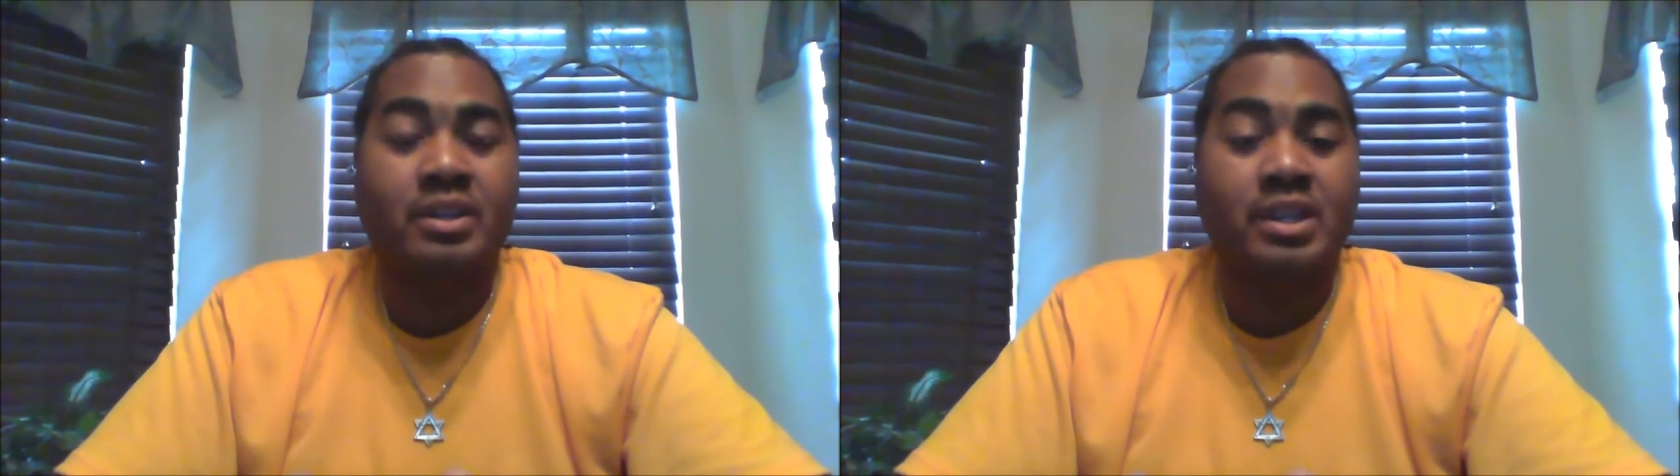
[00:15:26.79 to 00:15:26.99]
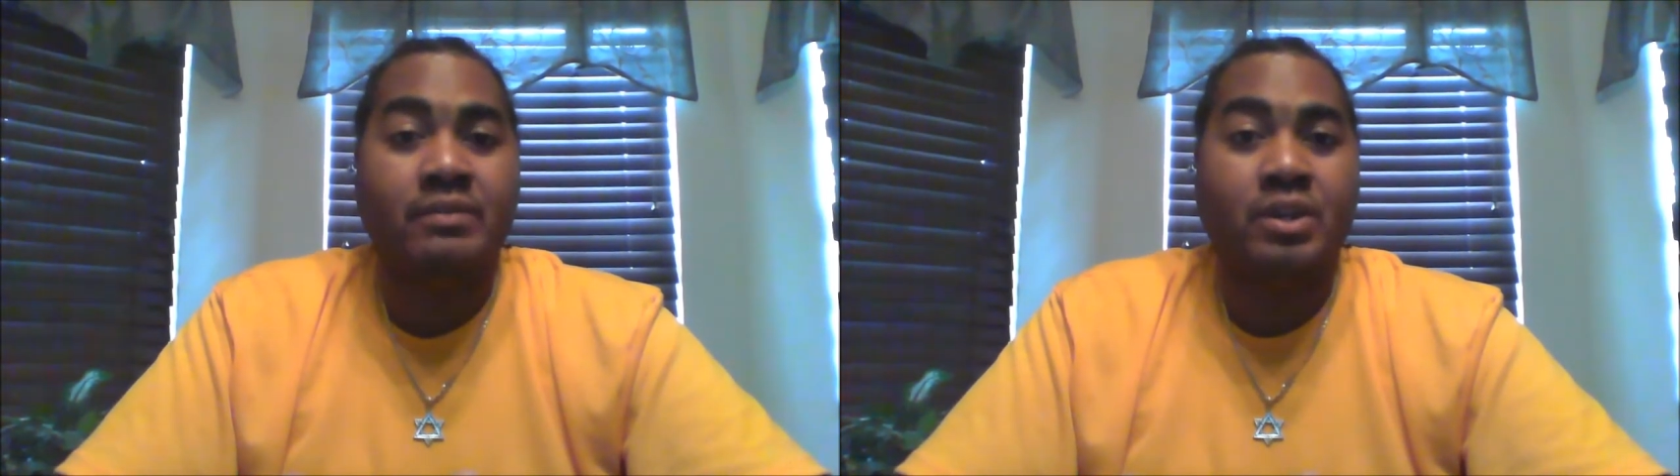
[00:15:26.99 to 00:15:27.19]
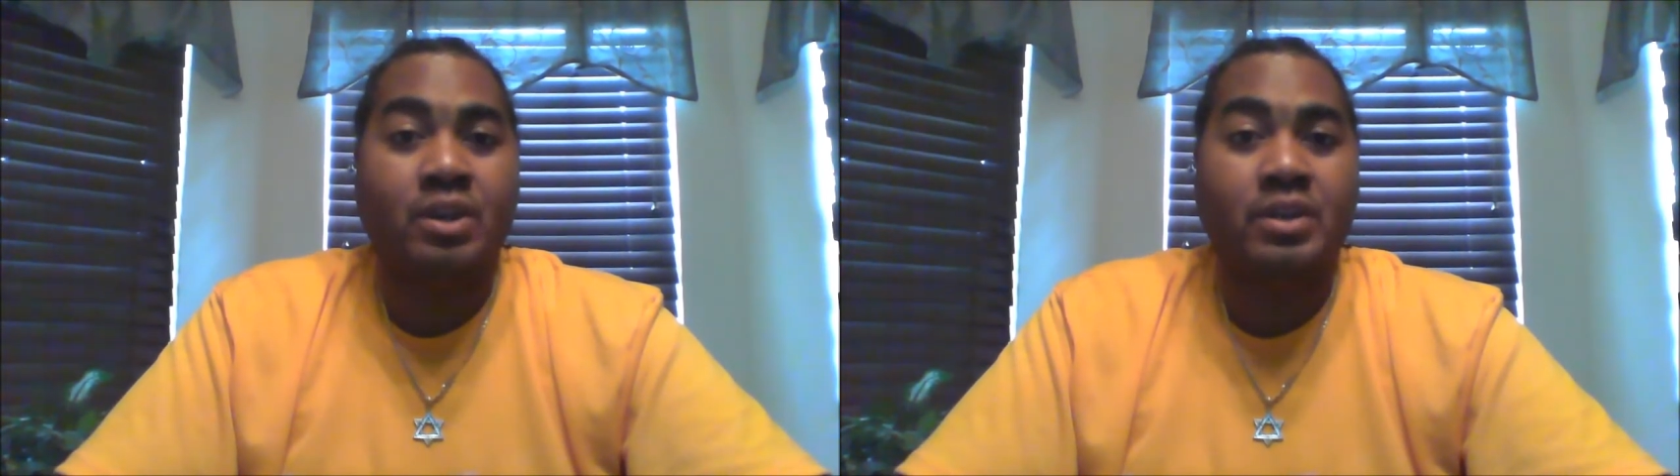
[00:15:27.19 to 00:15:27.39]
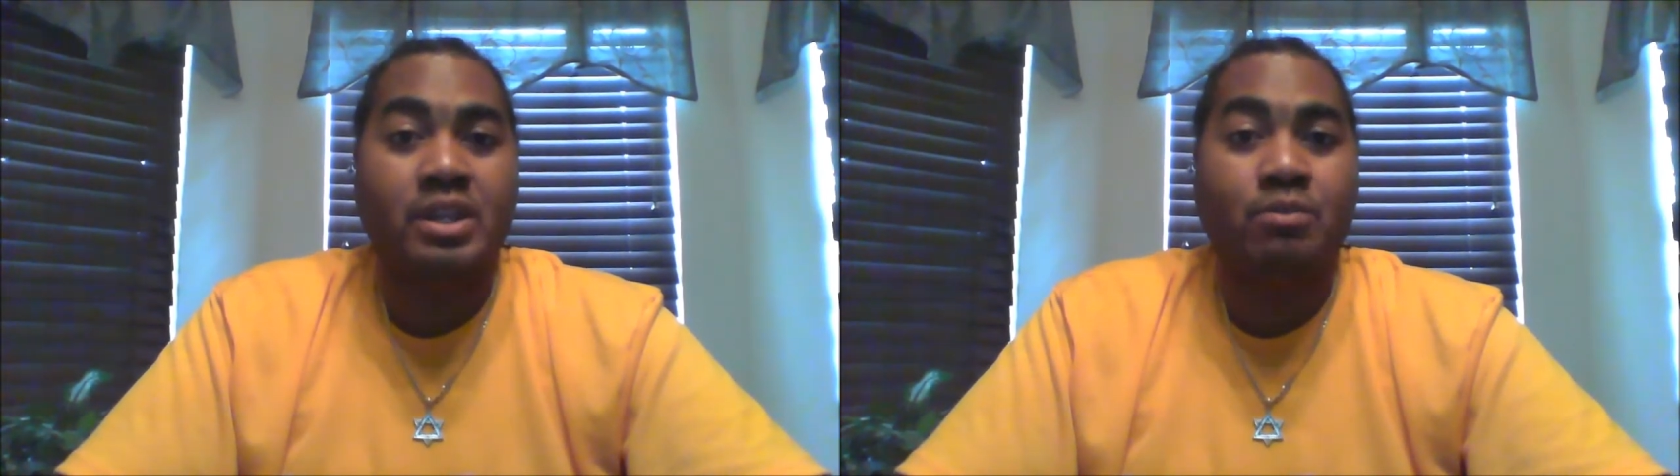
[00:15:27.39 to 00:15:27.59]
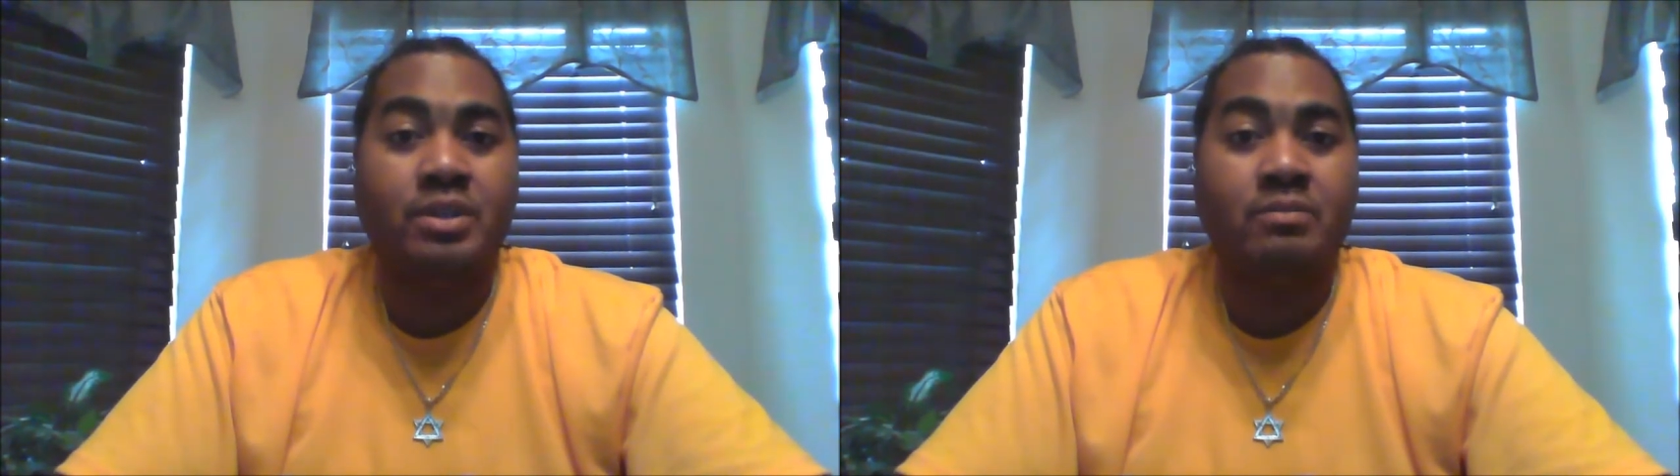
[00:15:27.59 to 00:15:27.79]
even though
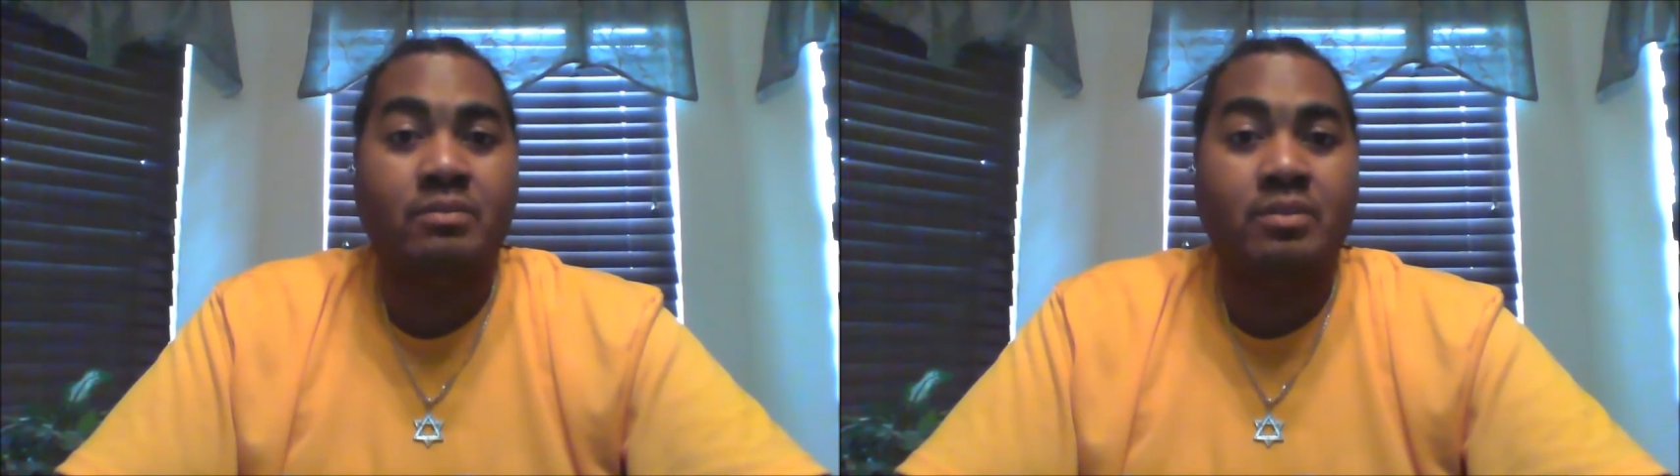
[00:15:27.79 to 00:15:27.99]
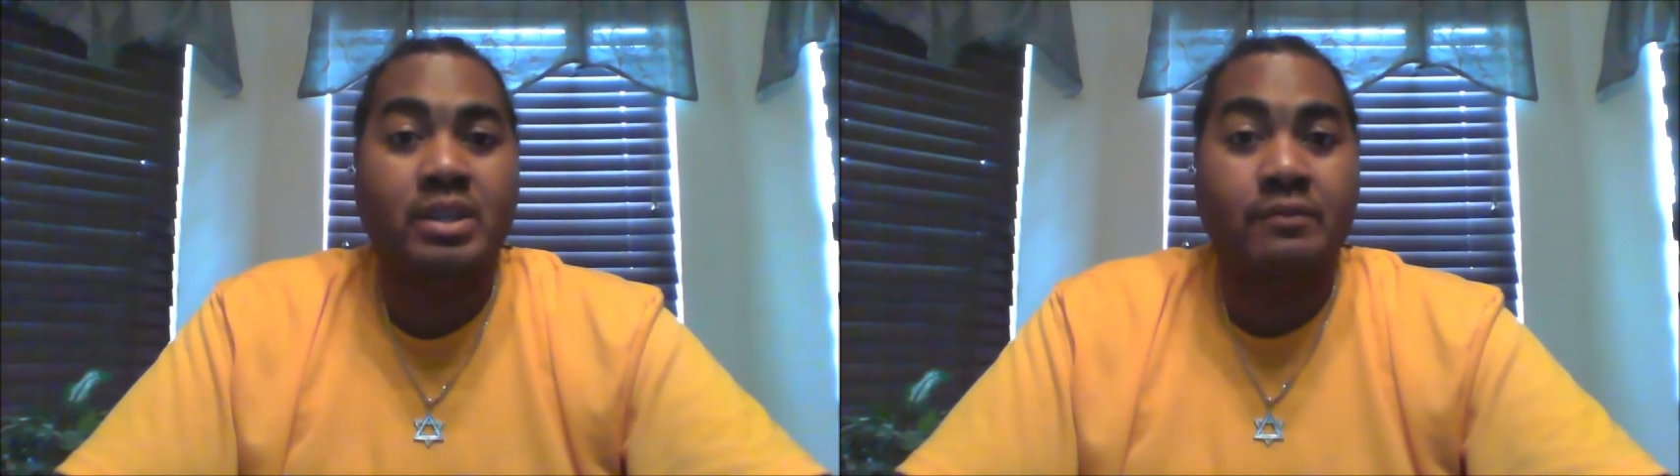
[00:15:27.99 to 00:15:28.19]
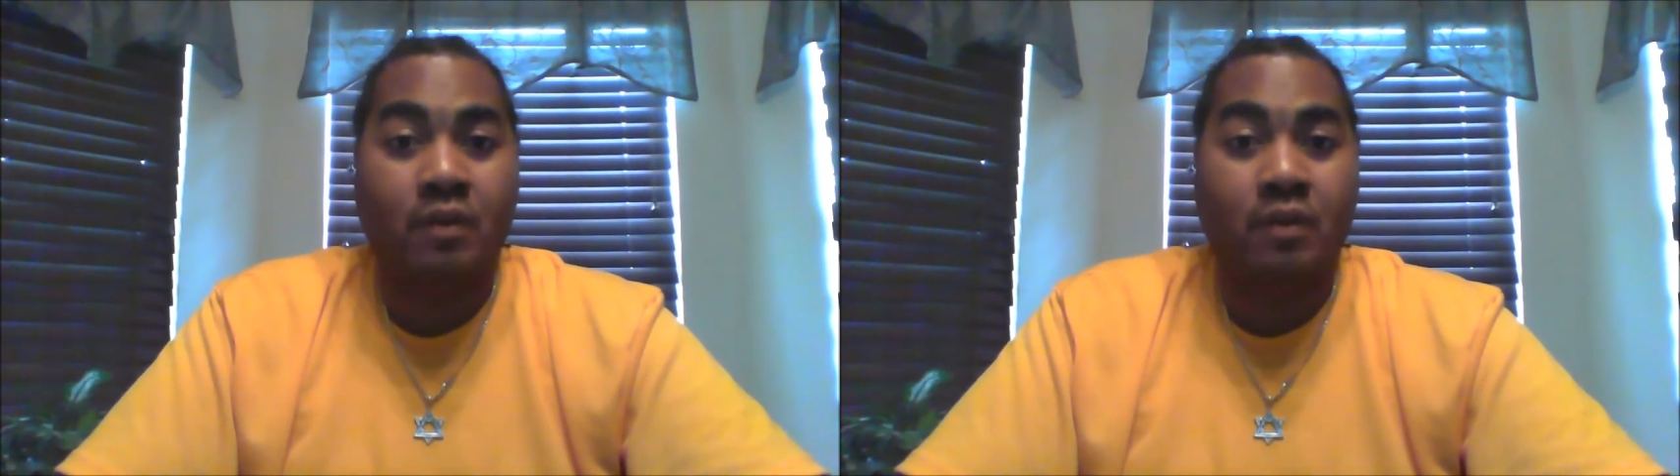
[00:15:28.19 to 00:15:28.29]
he